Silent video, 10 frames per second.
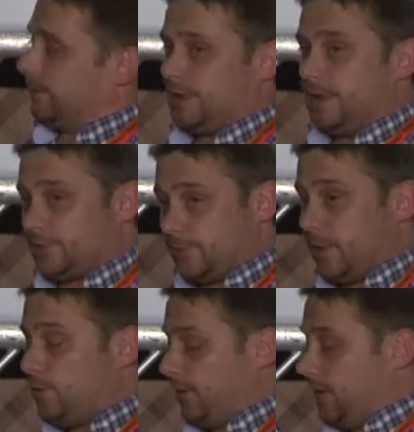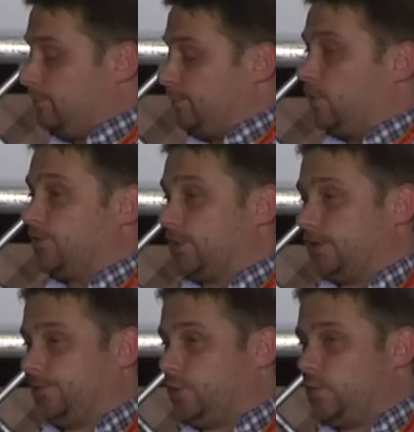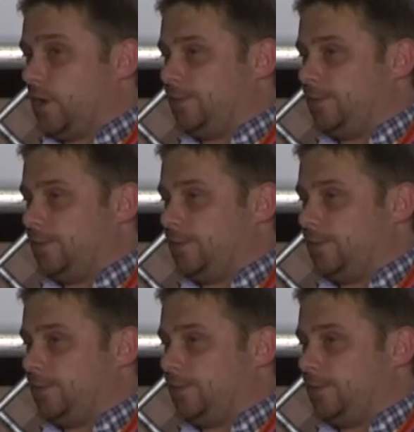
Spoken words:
So both inputs to the food web,